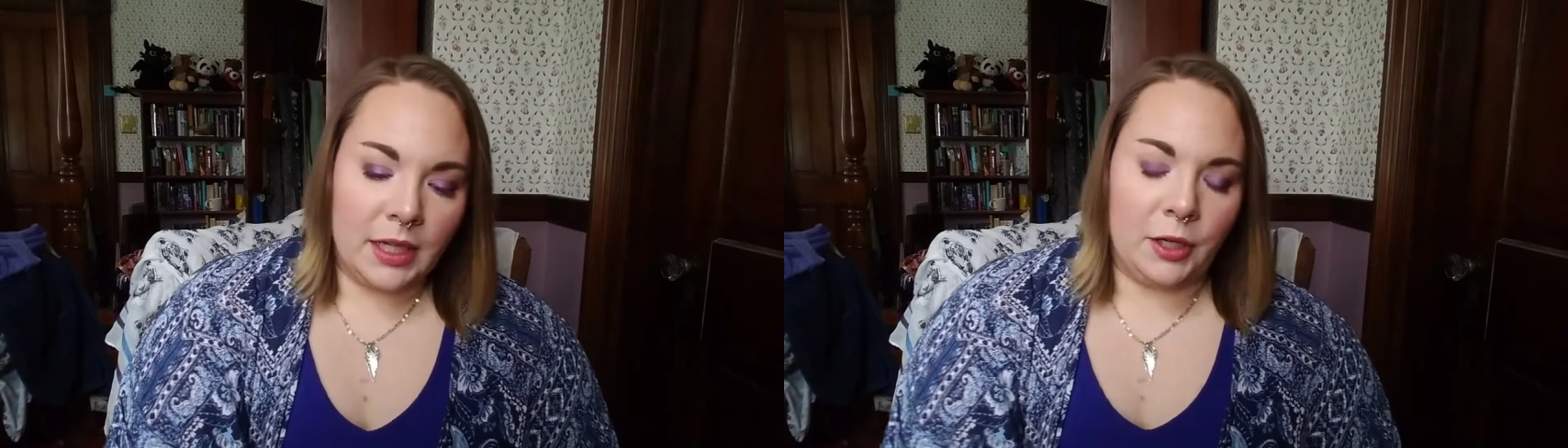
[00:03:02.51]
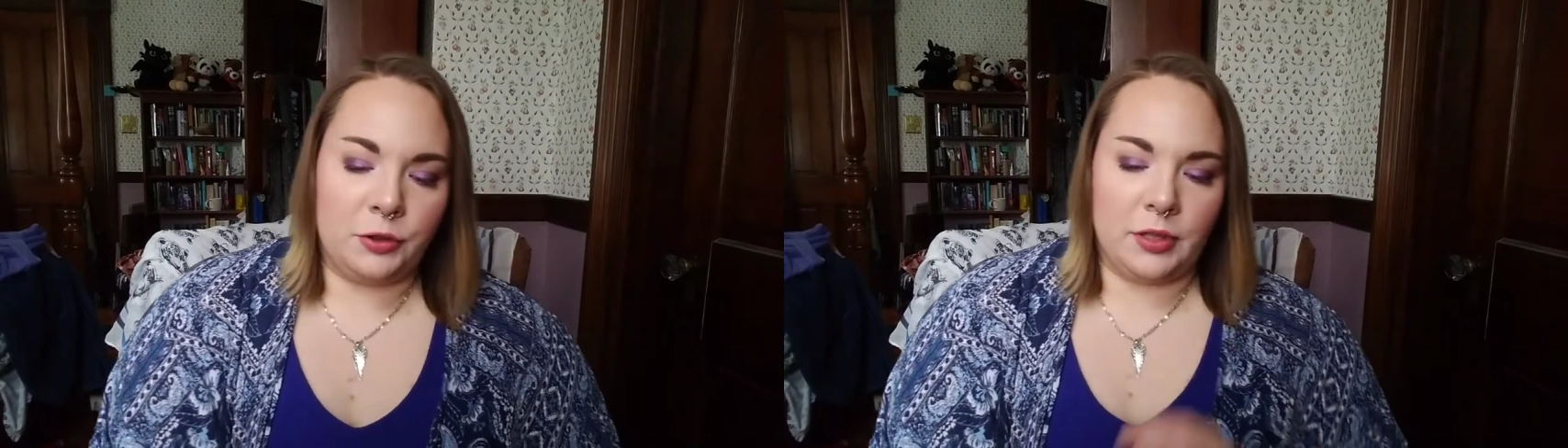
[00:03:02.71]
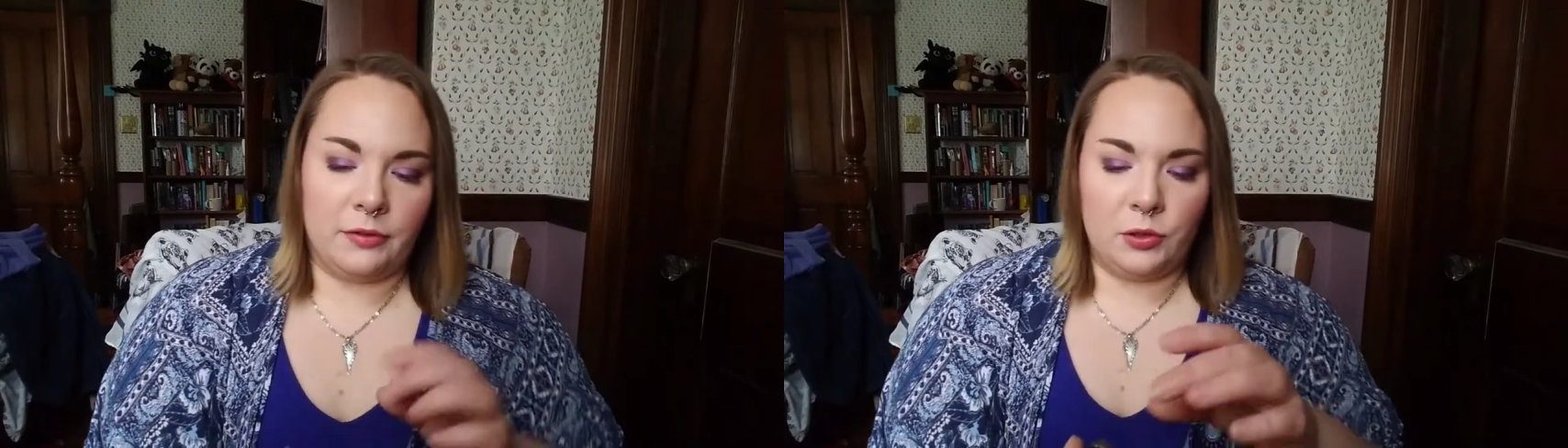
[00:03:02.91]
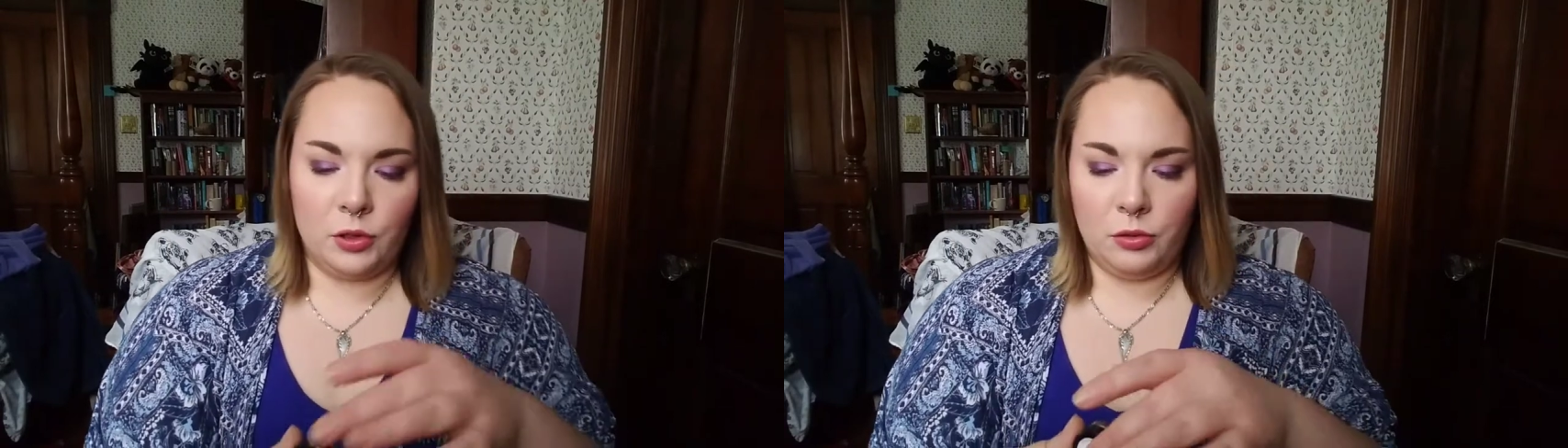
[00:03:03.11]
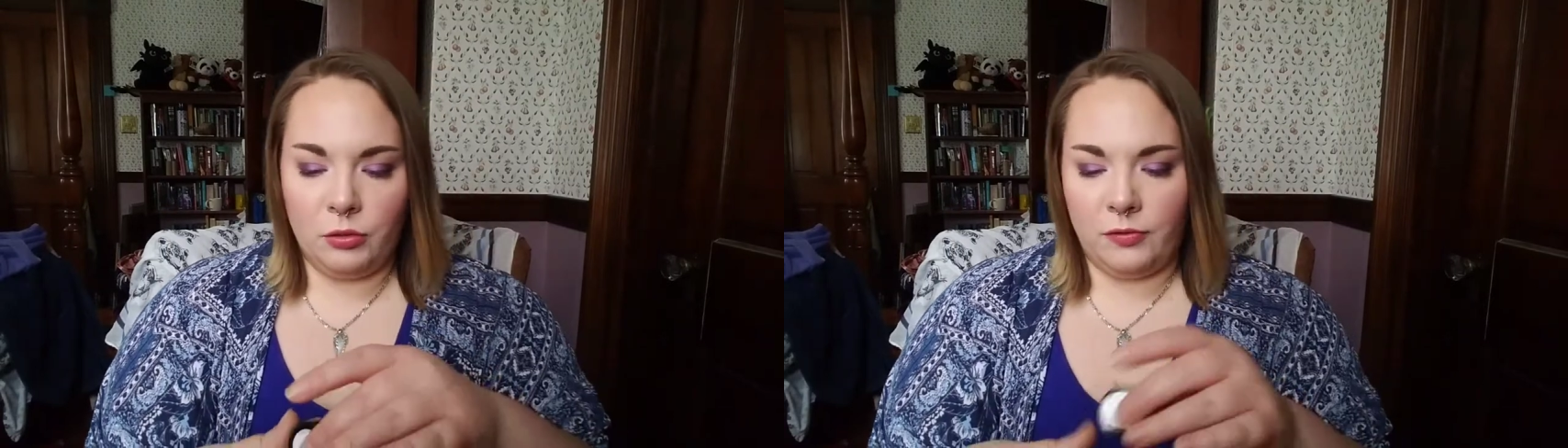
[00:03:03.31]
I also have
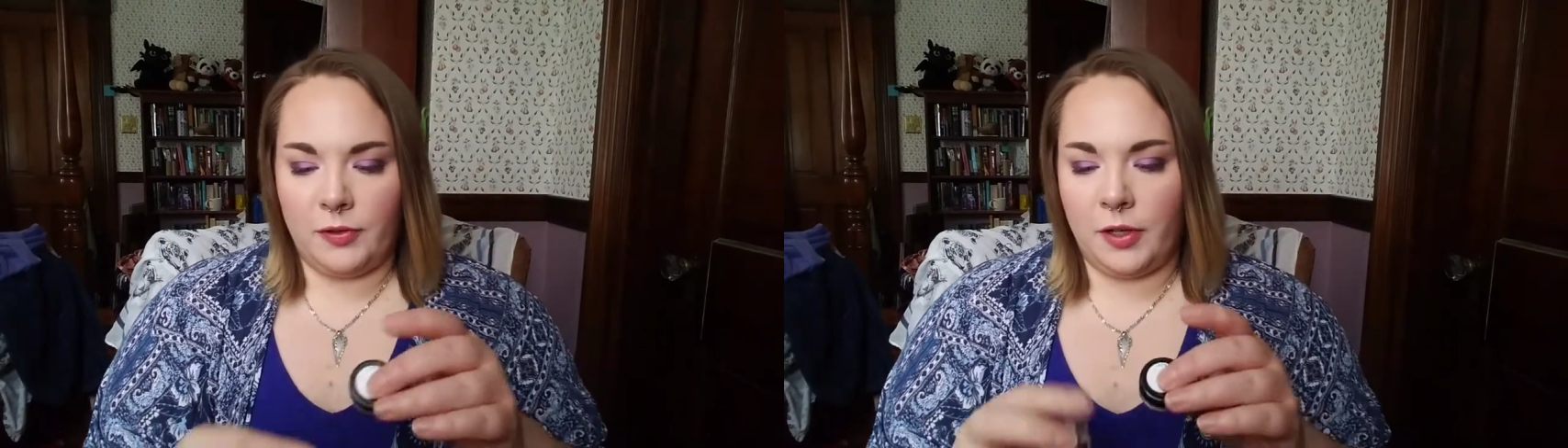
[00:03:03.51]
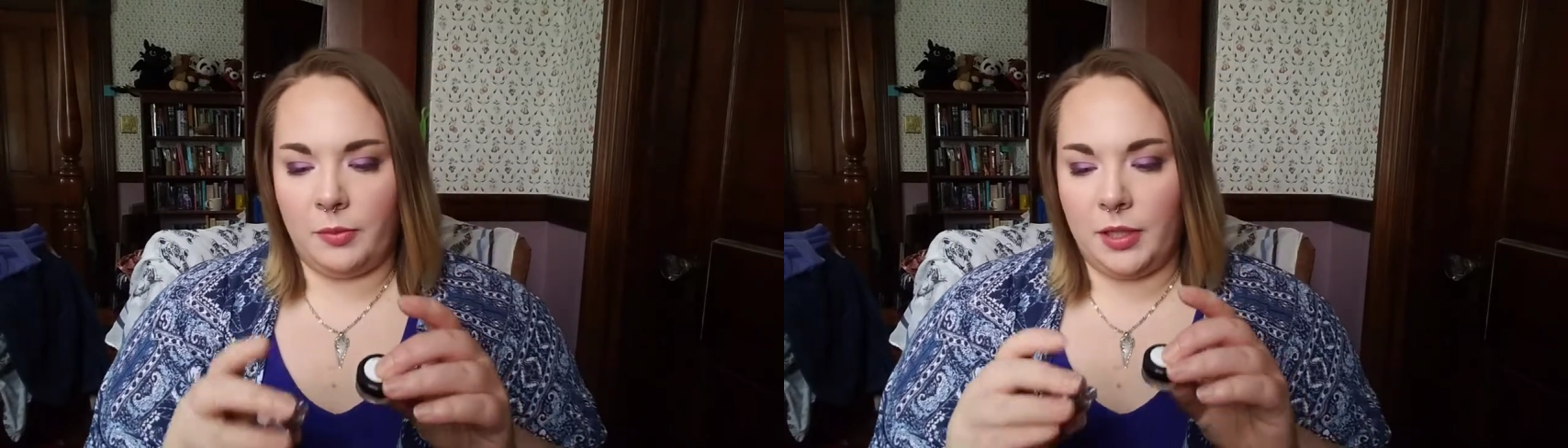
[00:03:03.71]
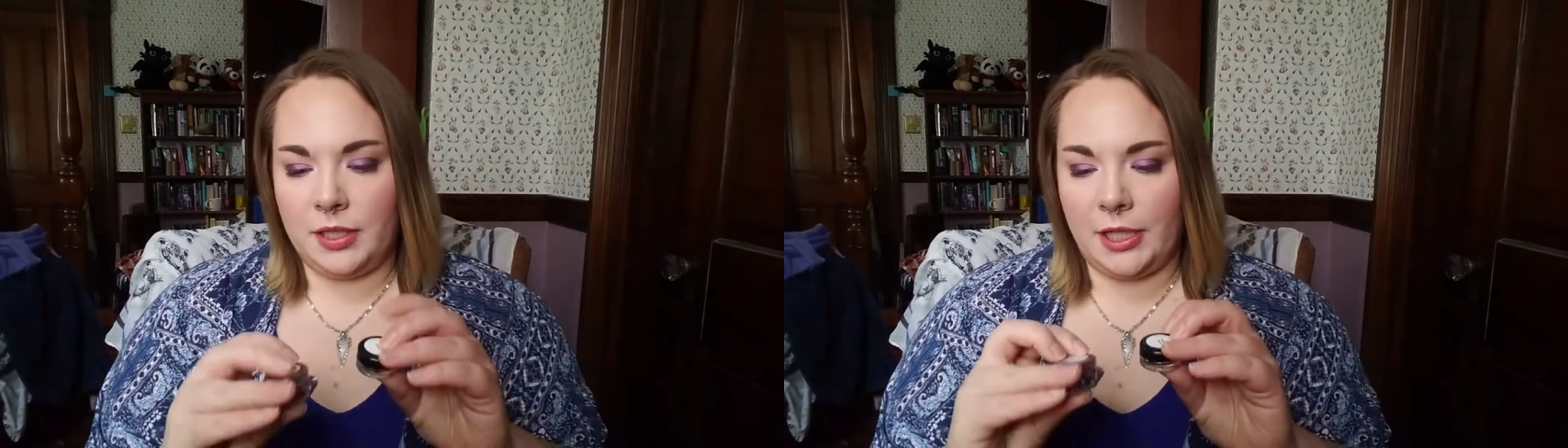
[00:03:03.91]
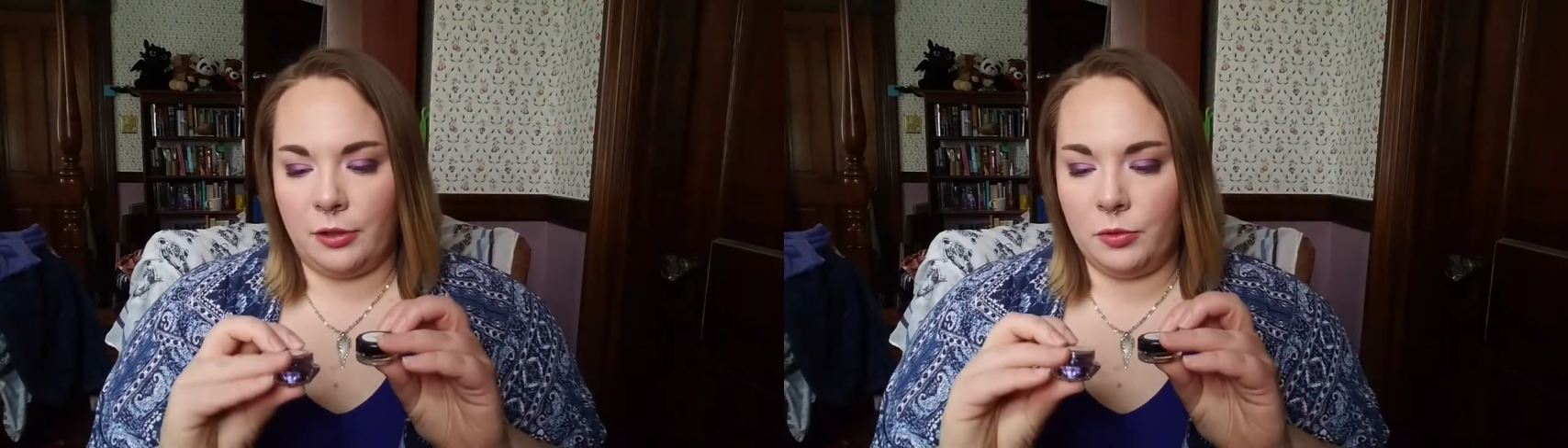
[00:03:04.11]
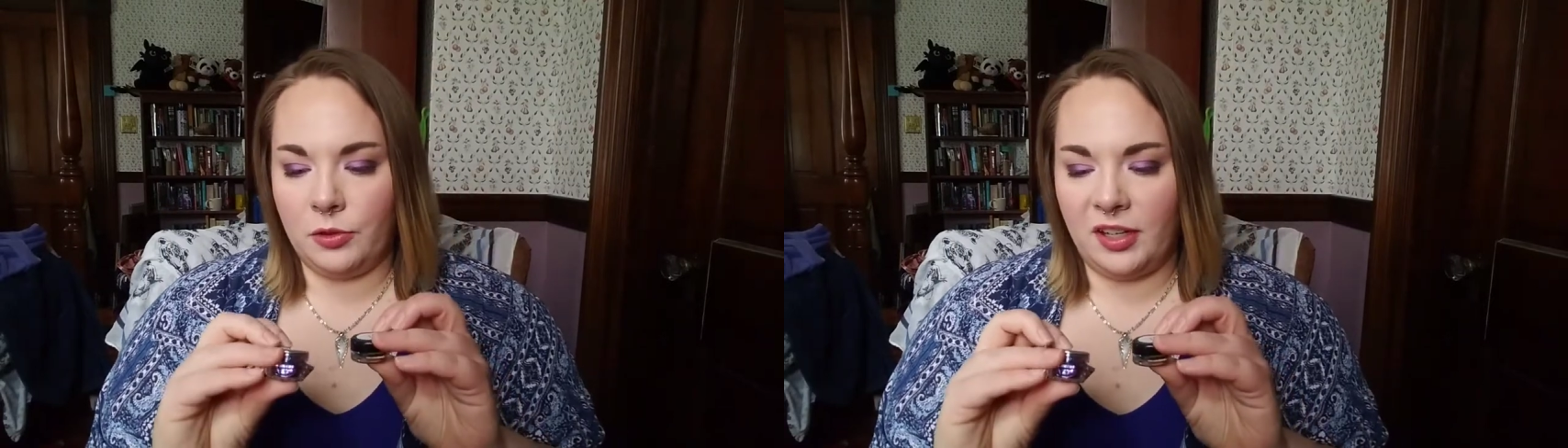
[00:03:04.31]
two from
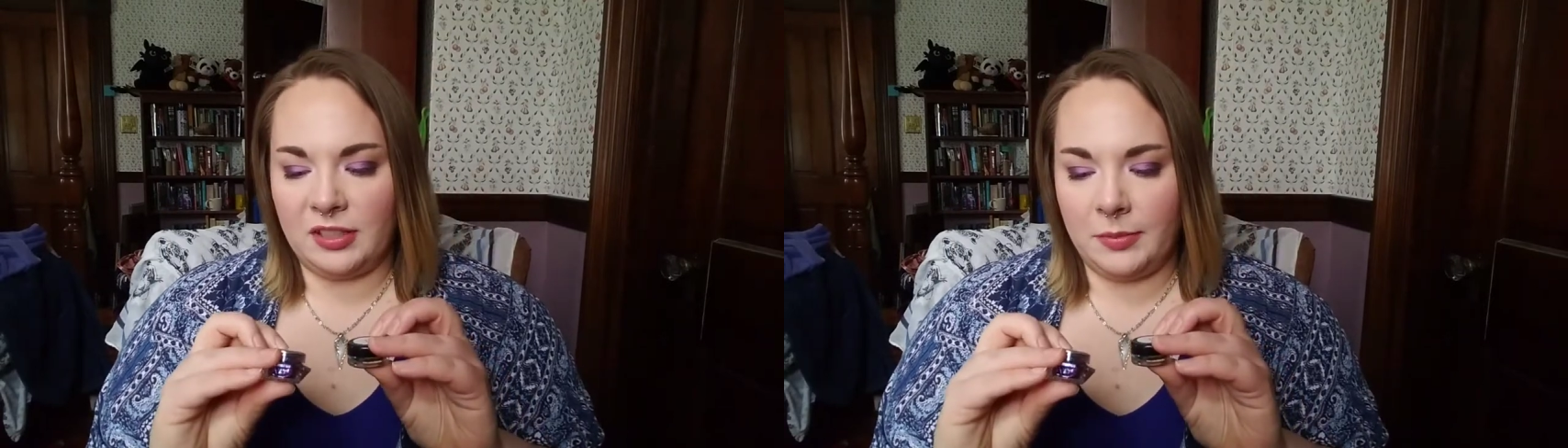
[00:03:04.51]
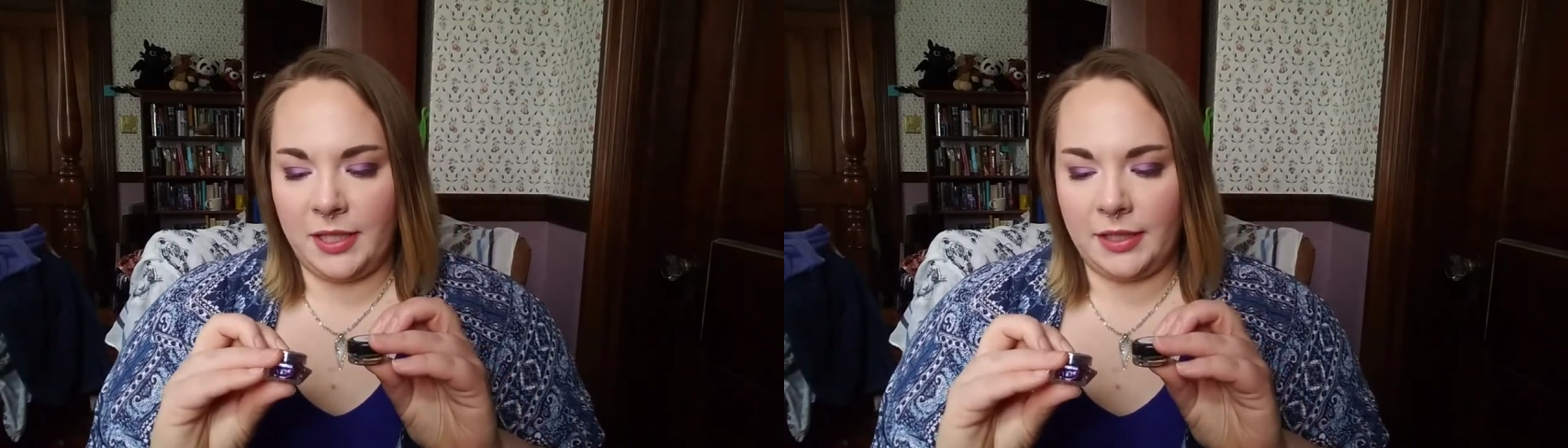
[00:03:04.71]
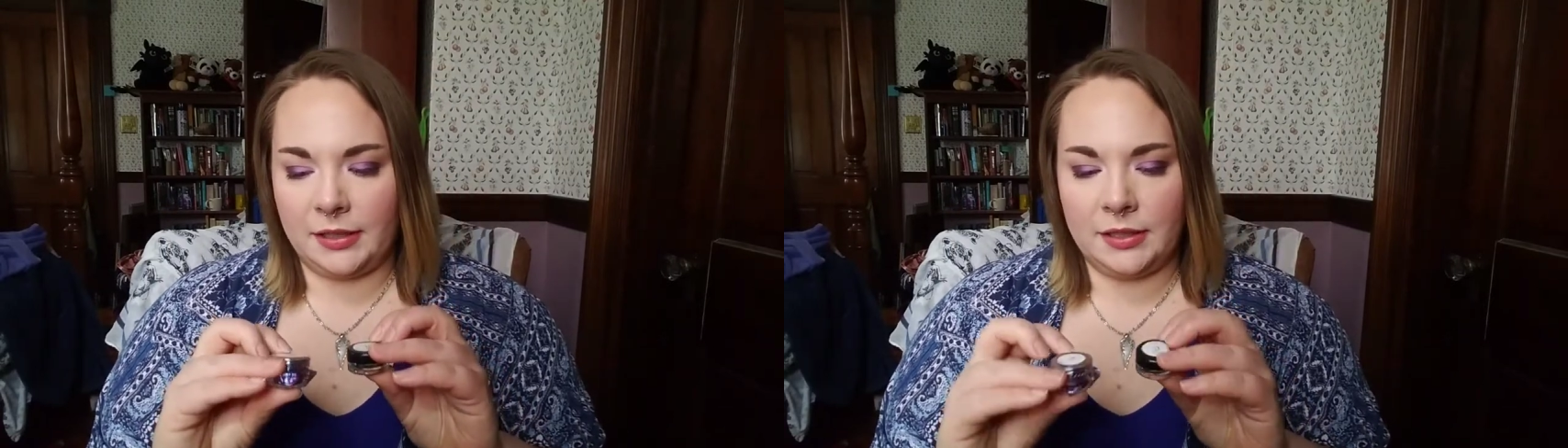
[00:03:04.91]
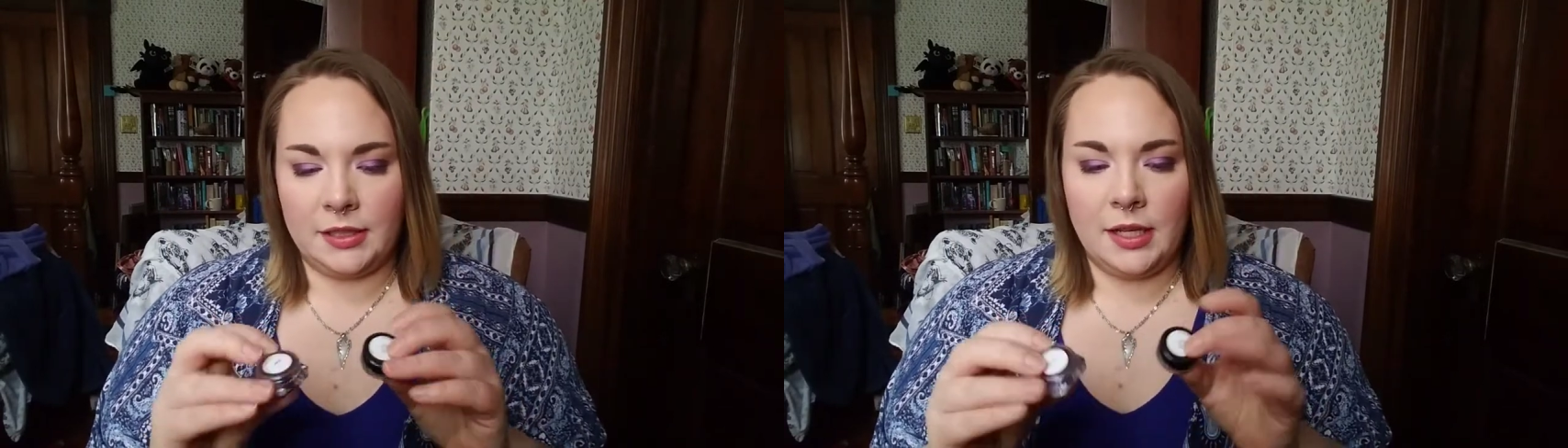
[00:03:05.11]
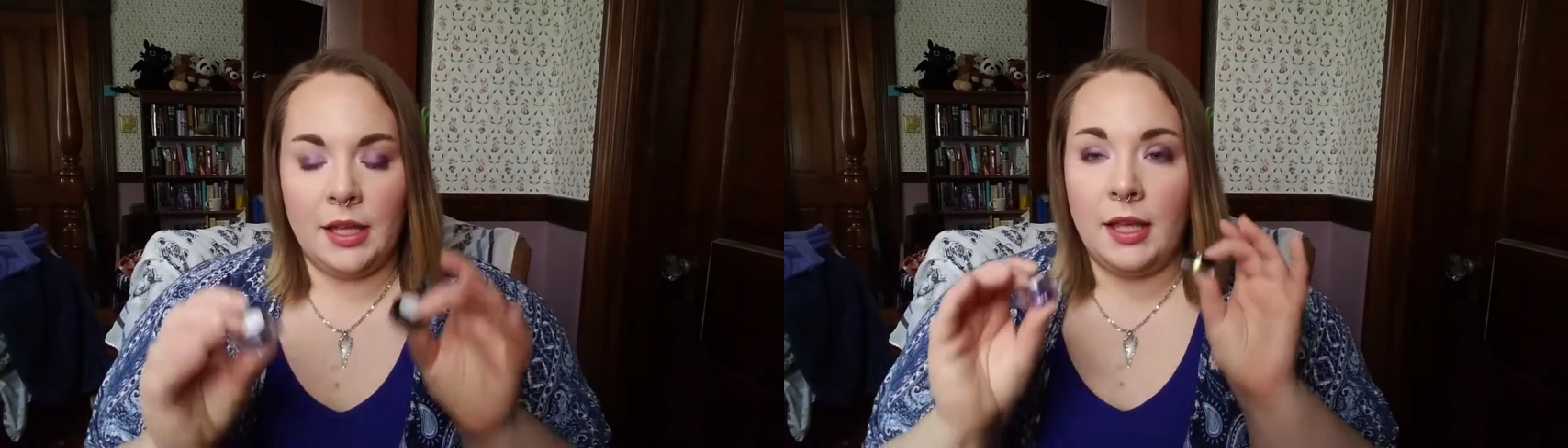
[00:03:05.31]
Terra Moon Cosmetics.